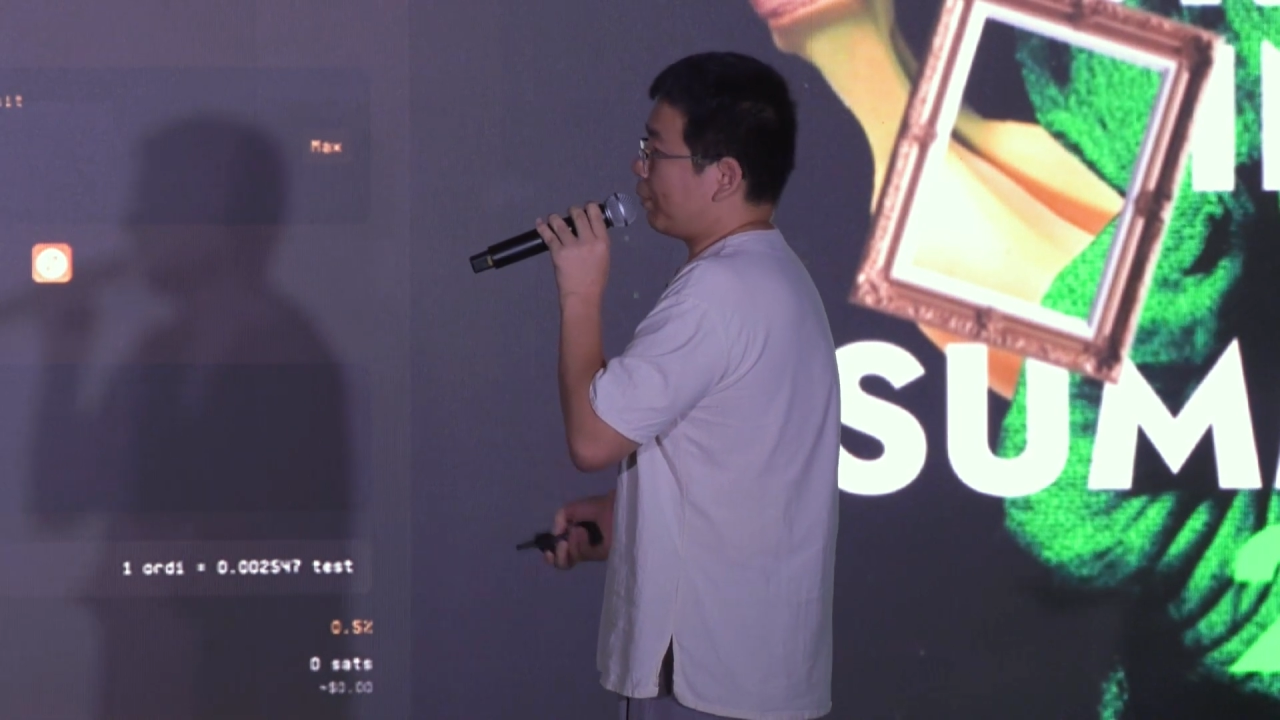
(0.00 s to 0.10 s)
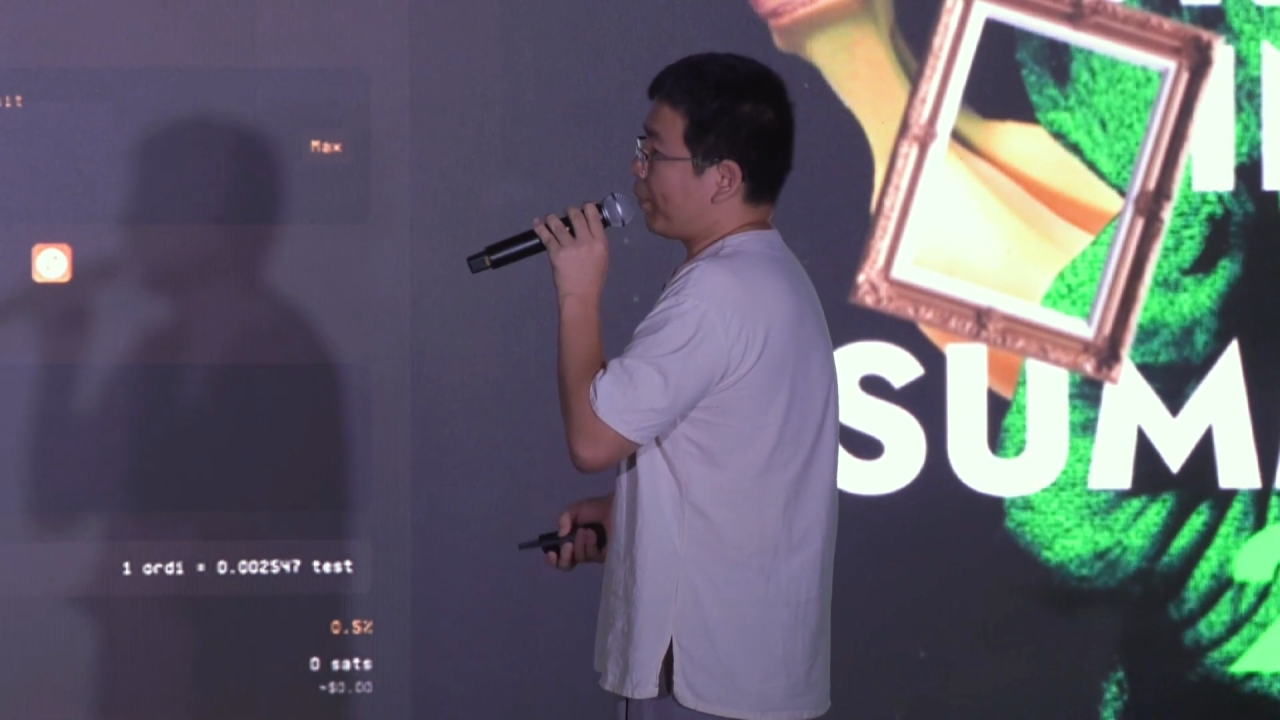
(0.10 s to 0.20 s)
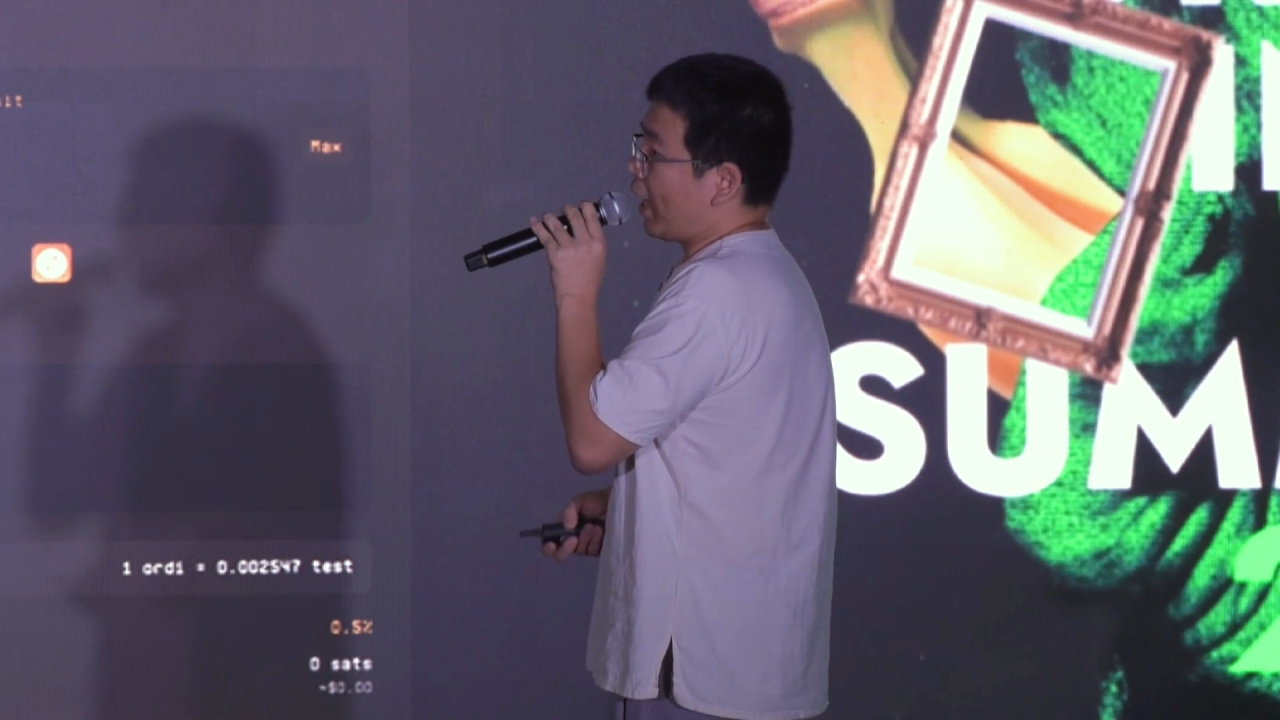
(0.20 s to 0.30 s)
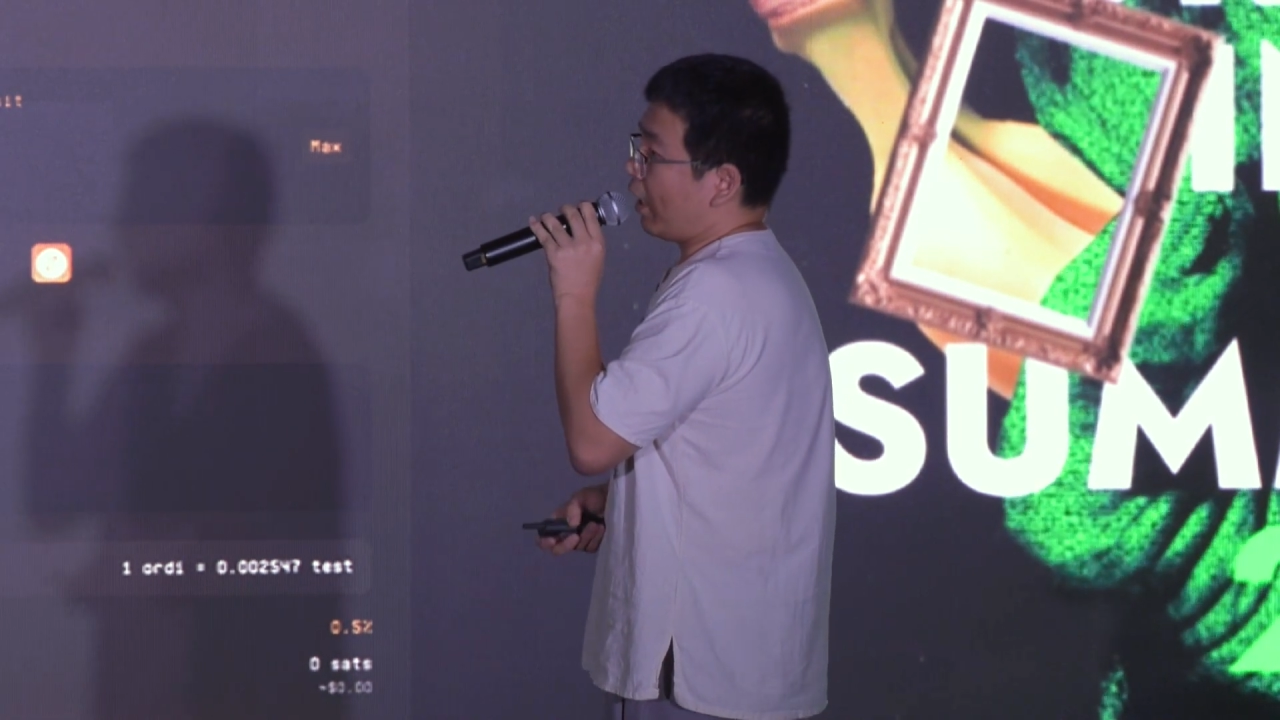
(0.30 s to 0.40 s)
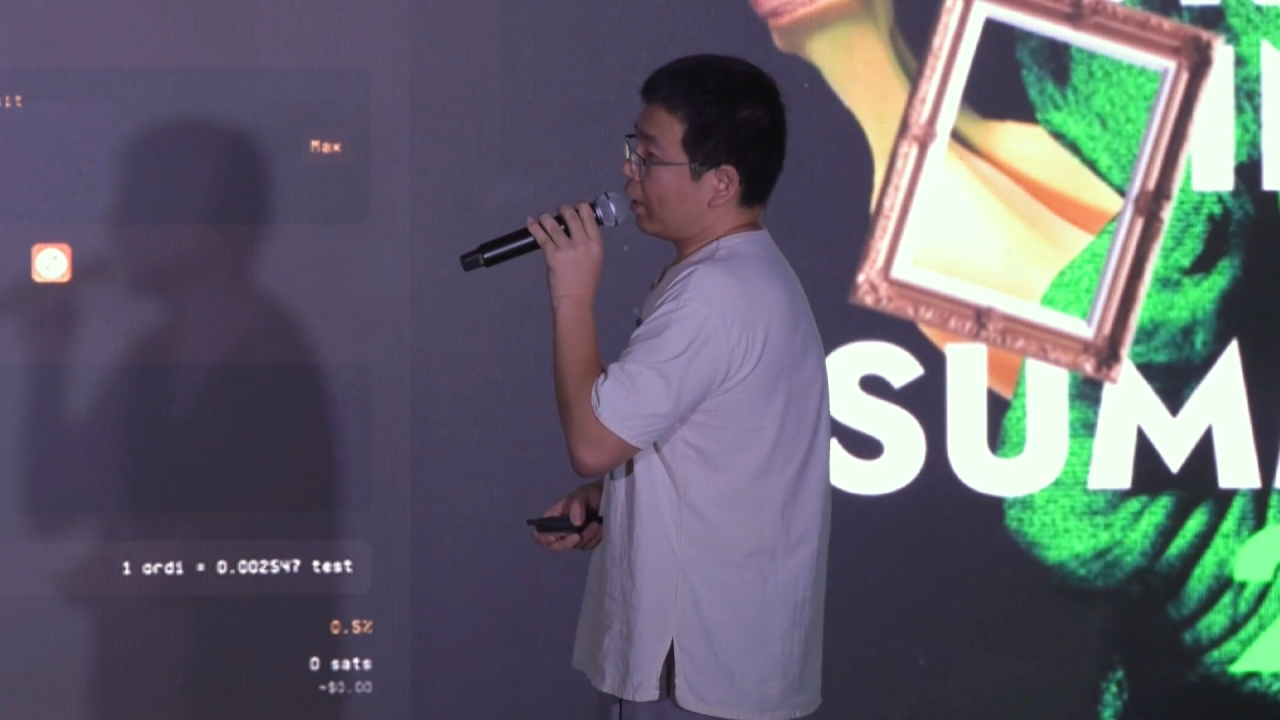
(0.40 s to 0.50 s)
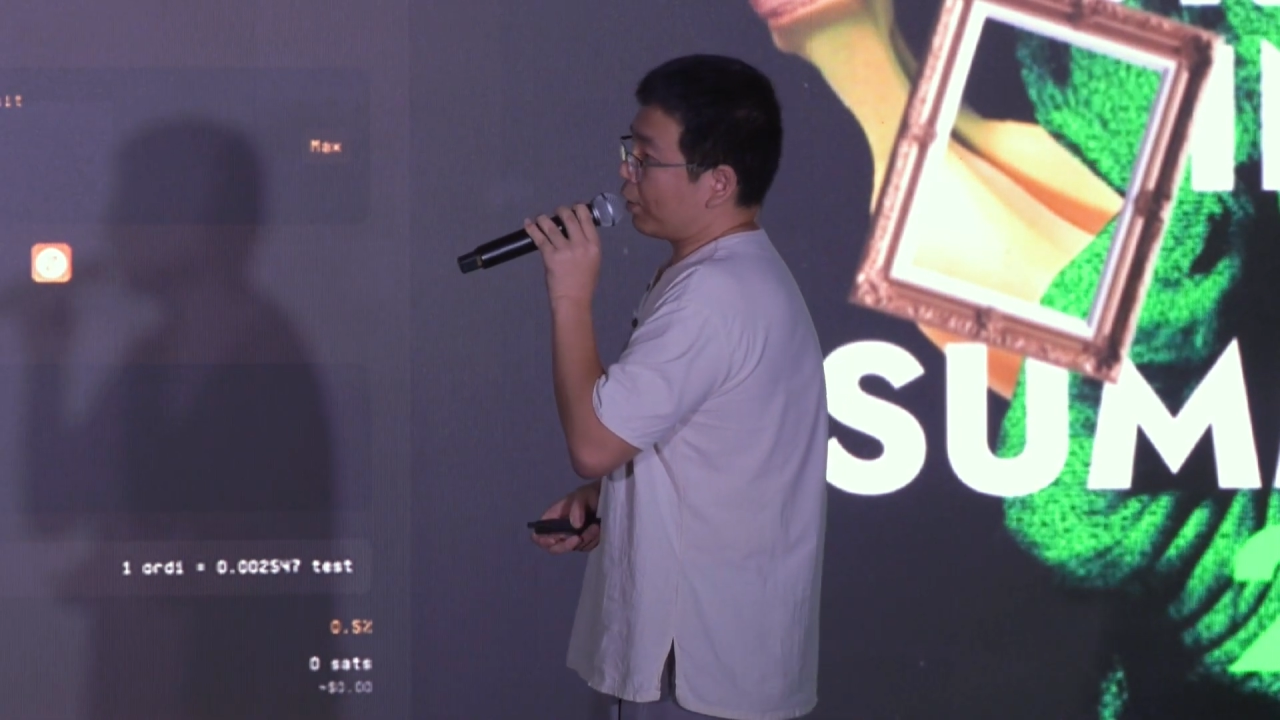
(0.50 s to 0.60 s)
many as